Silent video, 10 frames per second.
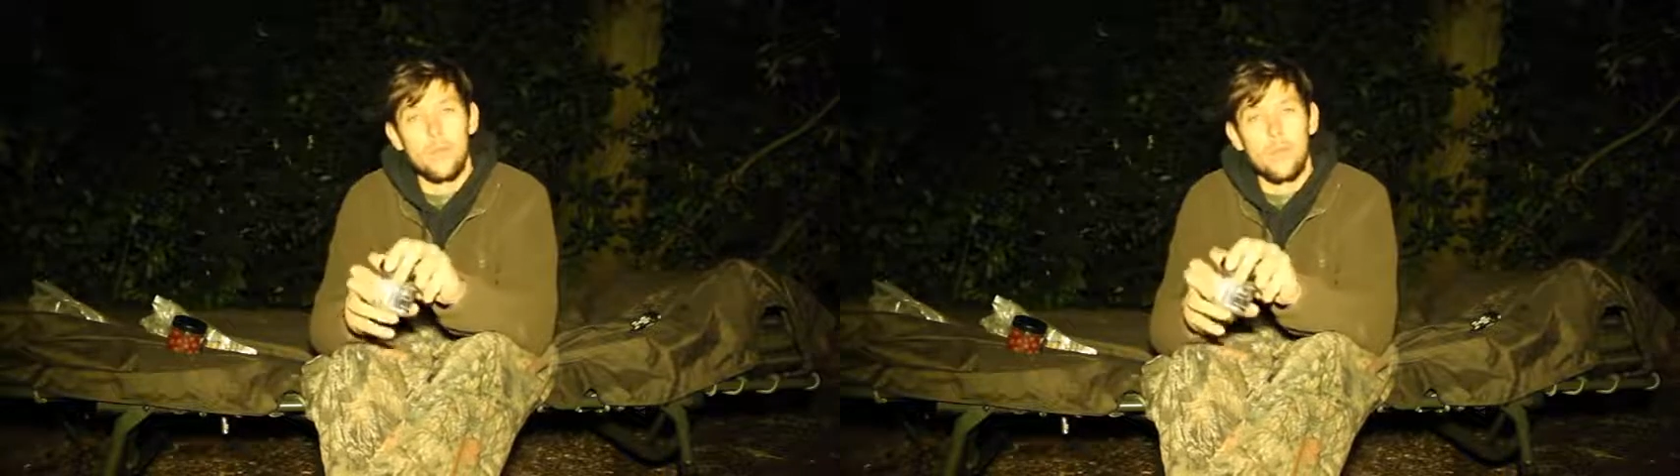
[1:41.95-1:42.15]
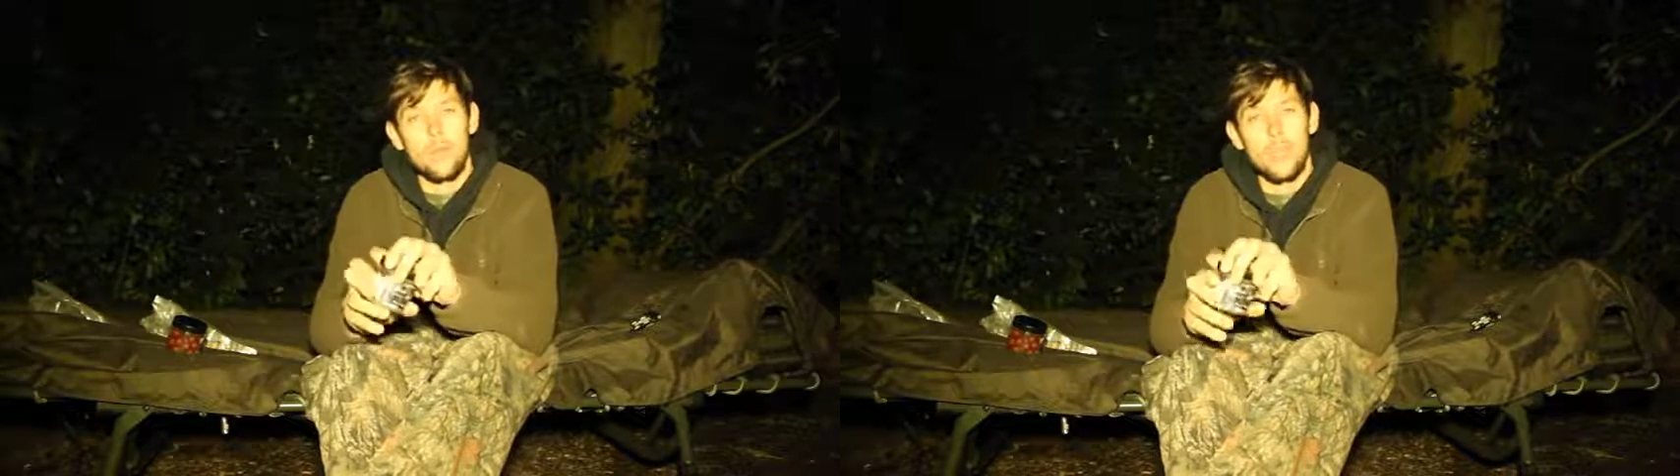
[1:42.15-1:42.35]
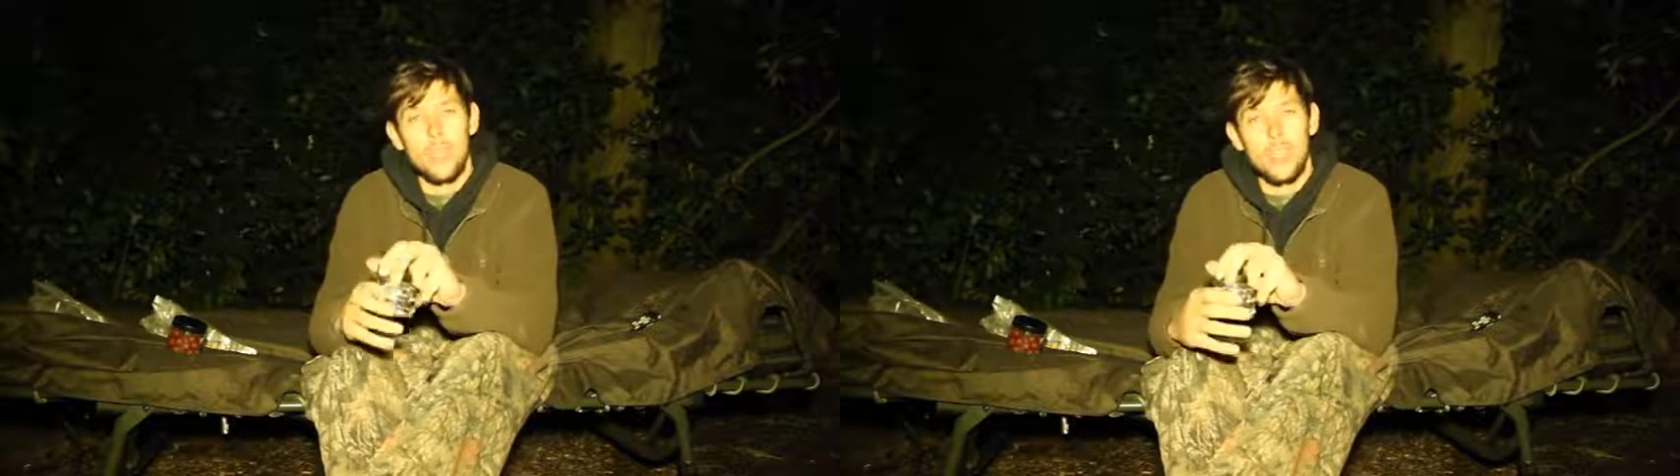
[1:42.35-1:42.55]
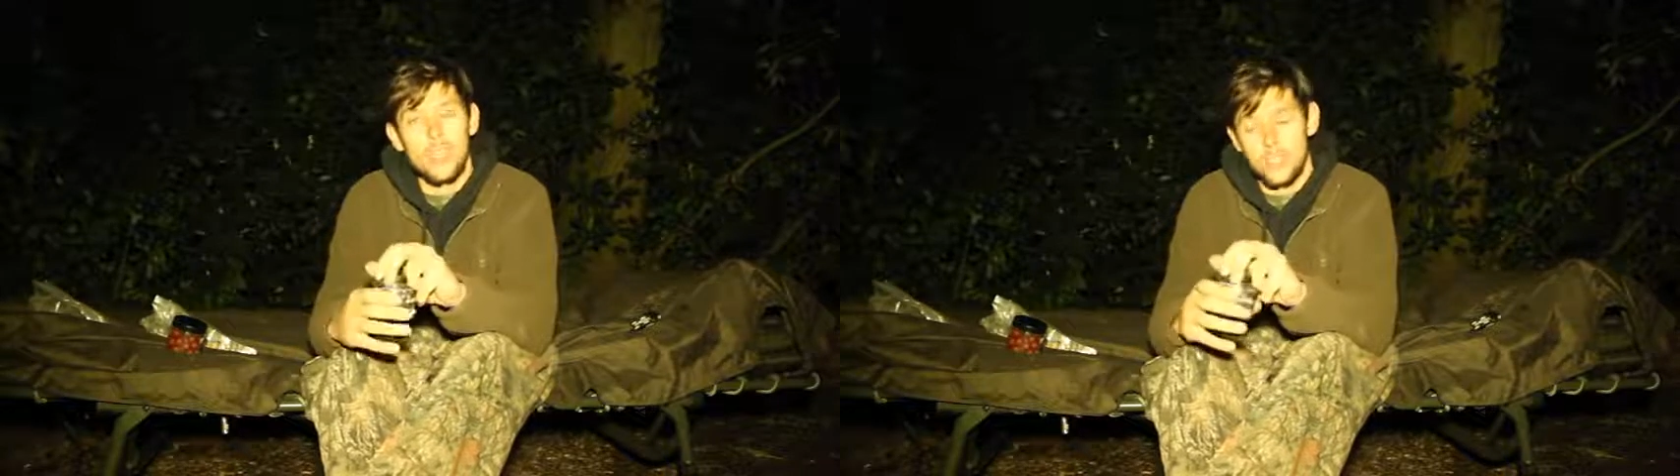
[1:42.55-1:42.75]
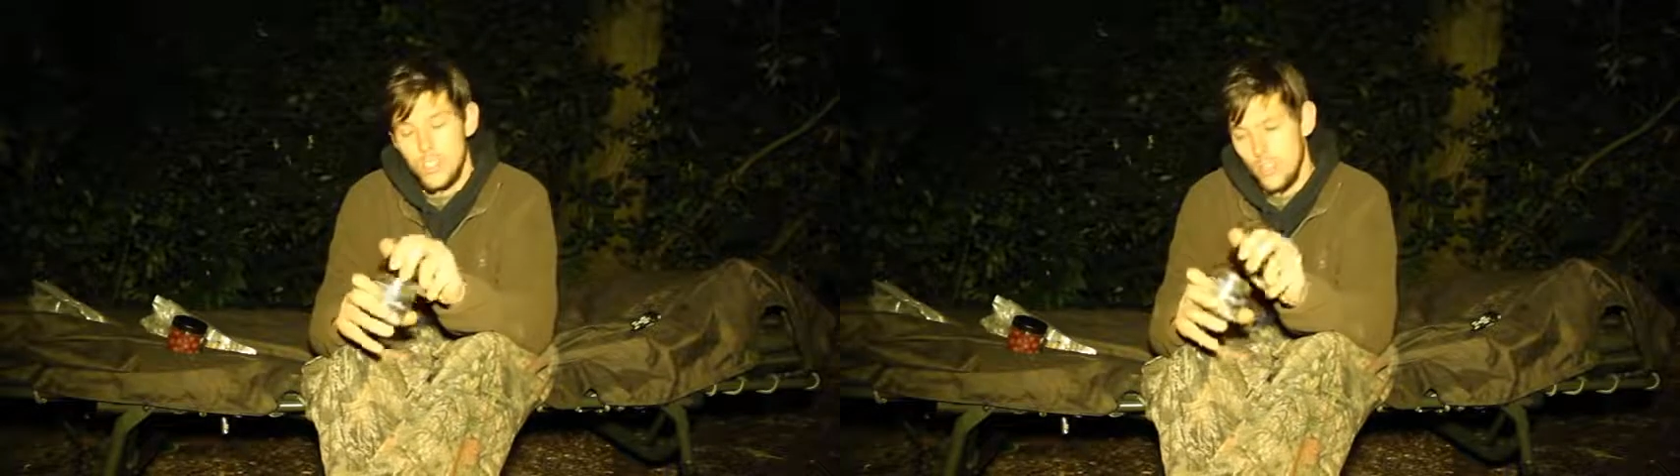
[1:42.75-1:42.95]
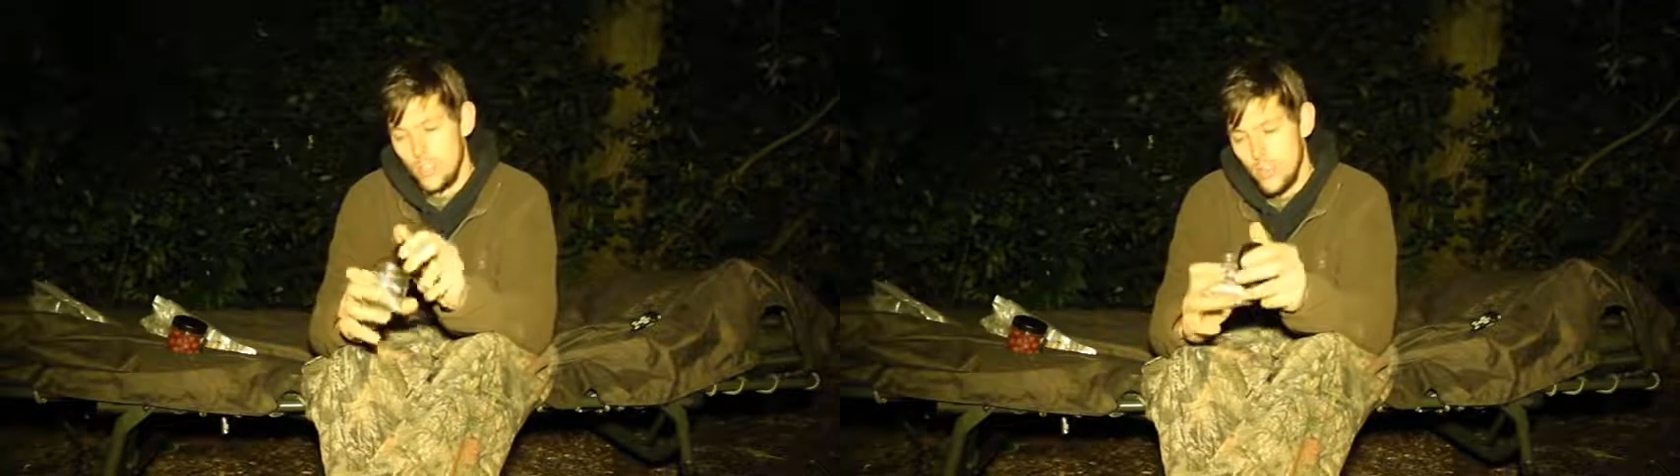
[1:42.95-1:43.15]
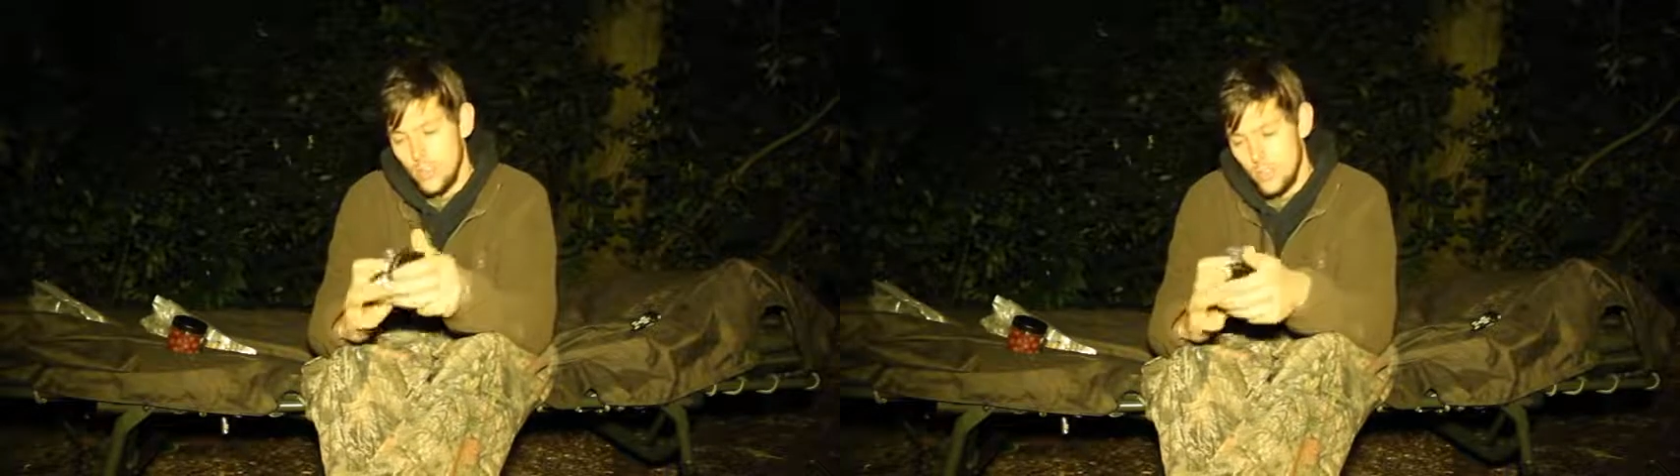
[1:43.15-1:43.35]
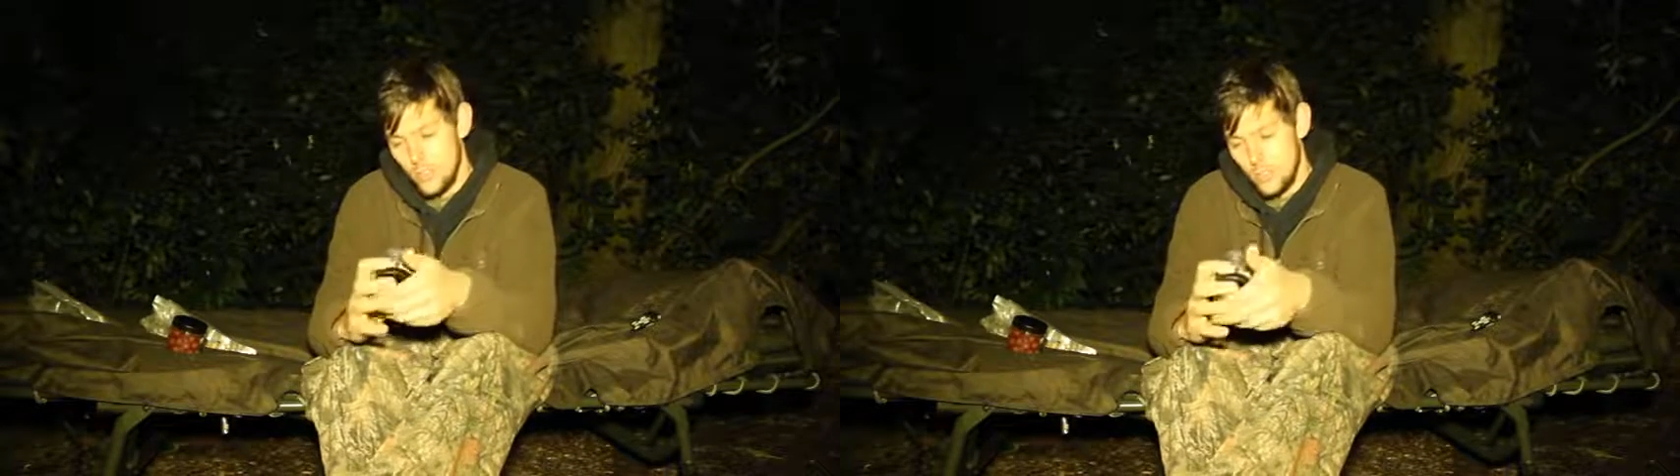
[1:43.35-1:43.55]
with the
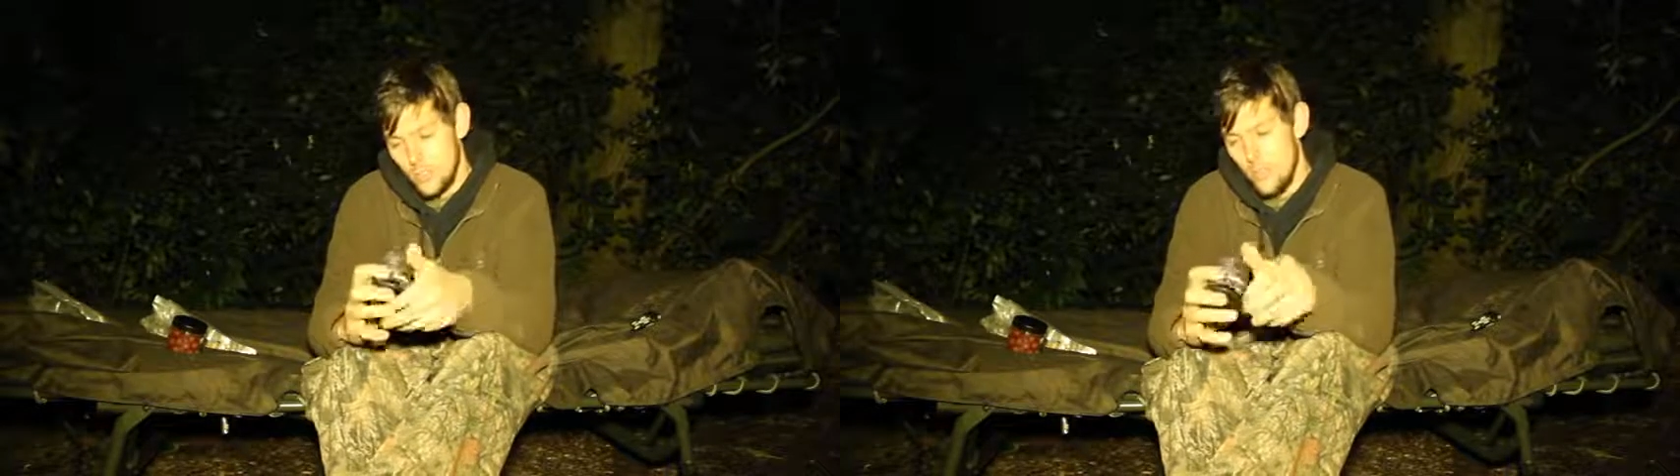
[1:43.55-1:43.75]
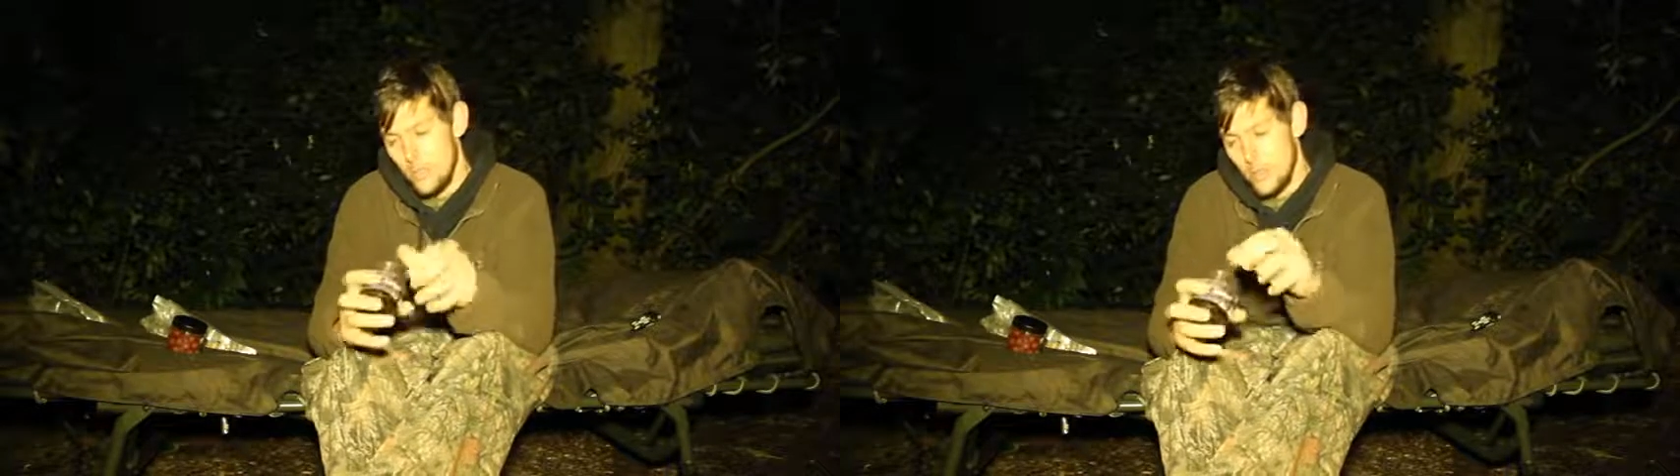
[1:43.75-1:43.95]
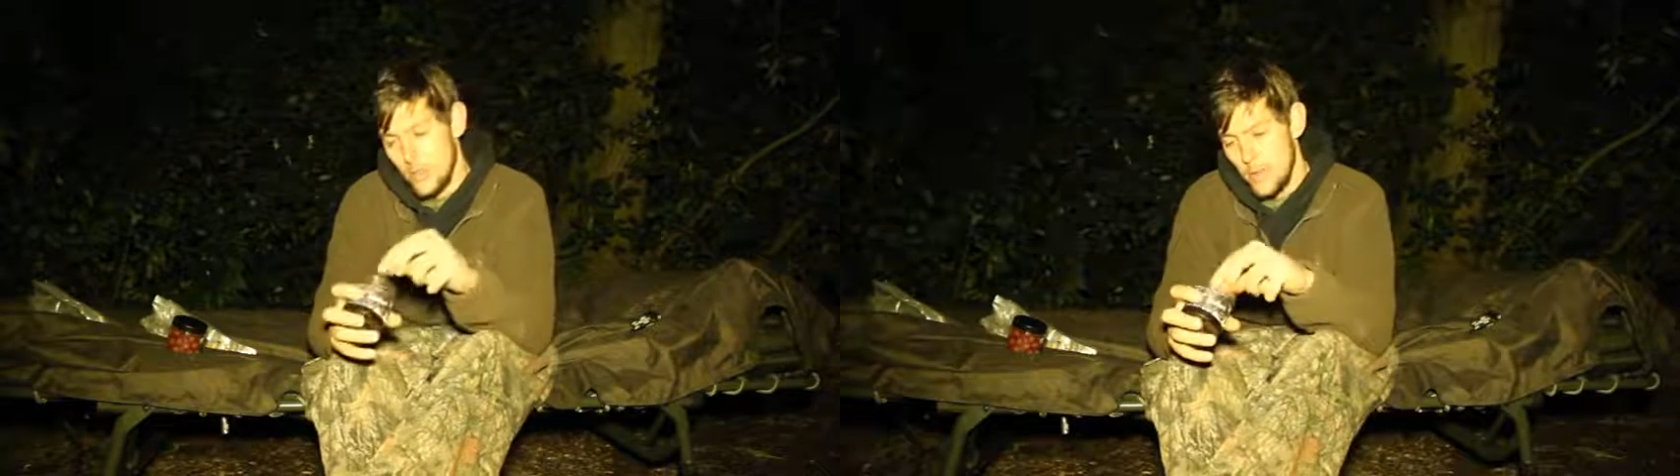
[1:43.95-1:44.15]
citric shrimp.